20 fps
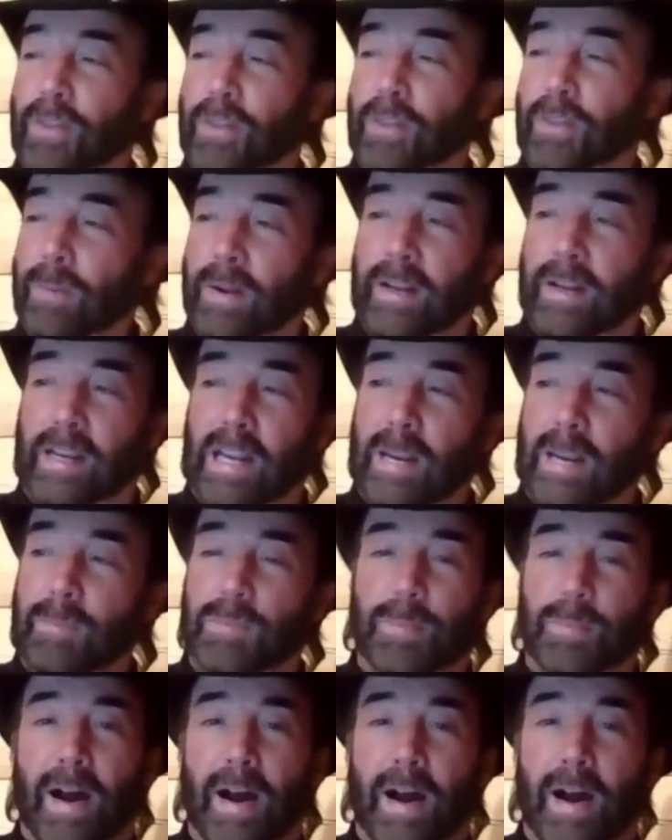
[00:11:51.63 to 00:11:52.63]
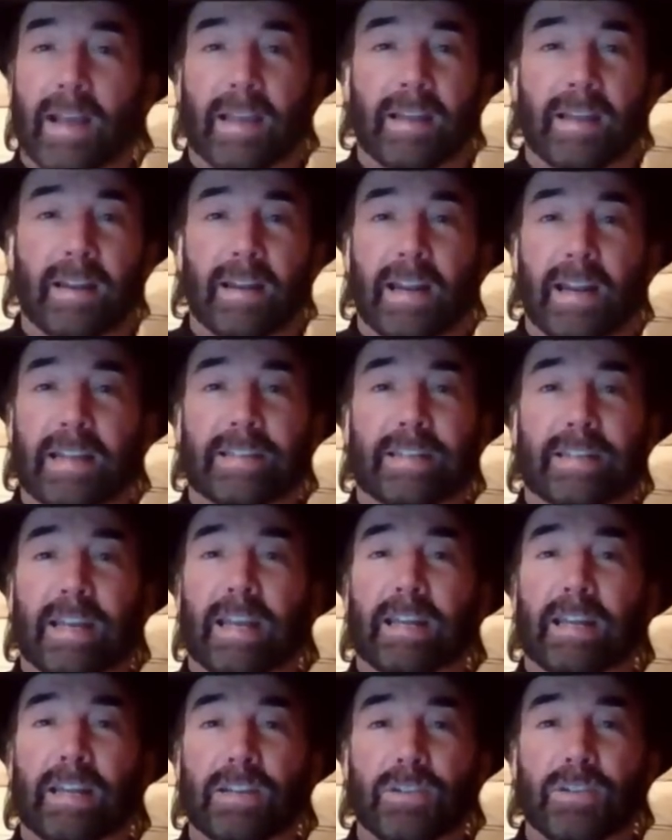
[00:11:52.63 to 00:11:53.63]
Somebody keeps buying it at
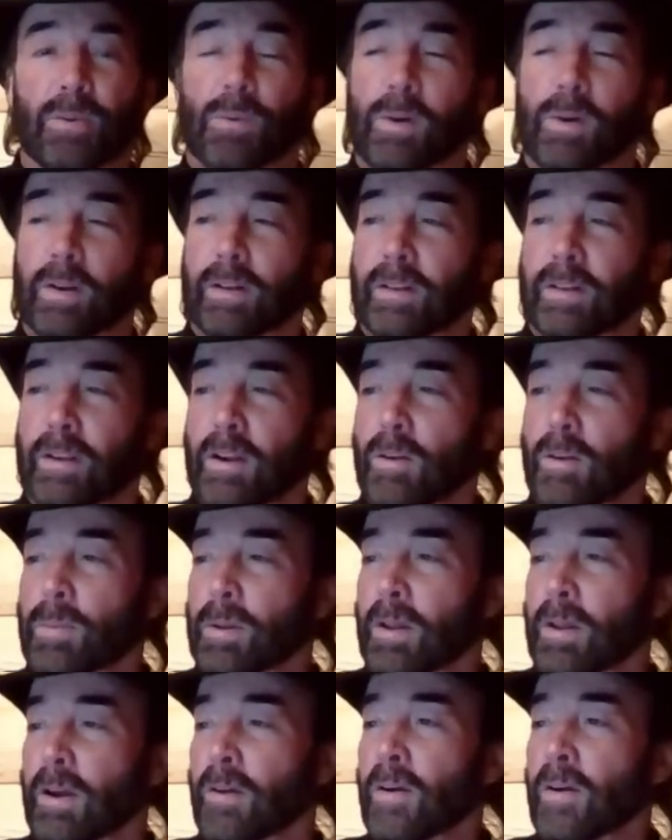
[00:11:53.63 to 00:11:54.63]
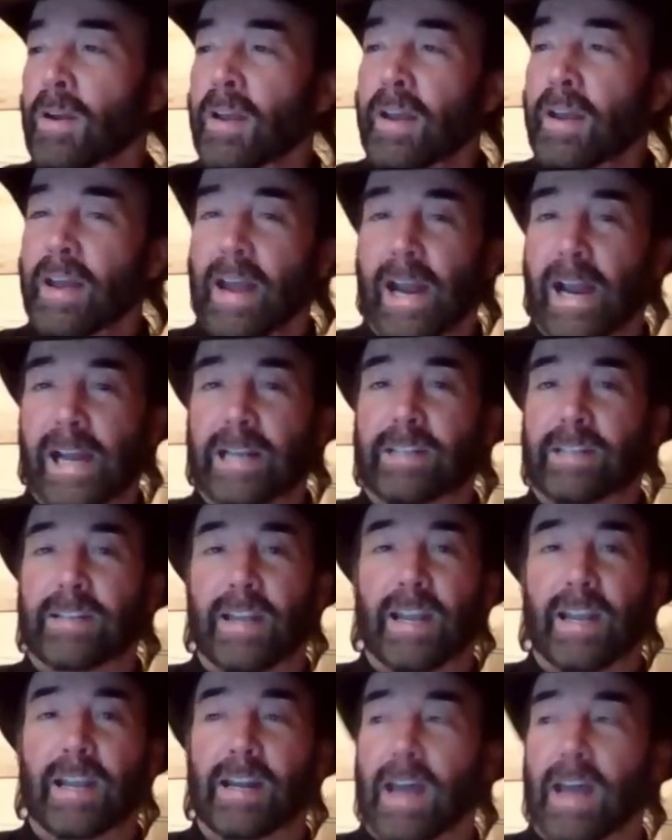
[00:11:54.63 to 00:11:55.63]
18, doesn't want it to go below
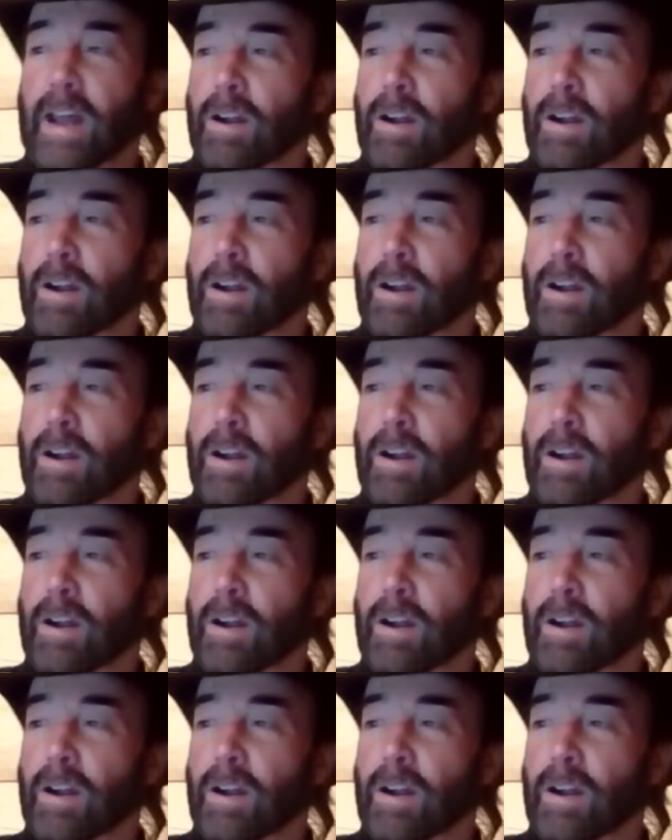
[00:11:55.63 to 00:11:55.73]
18.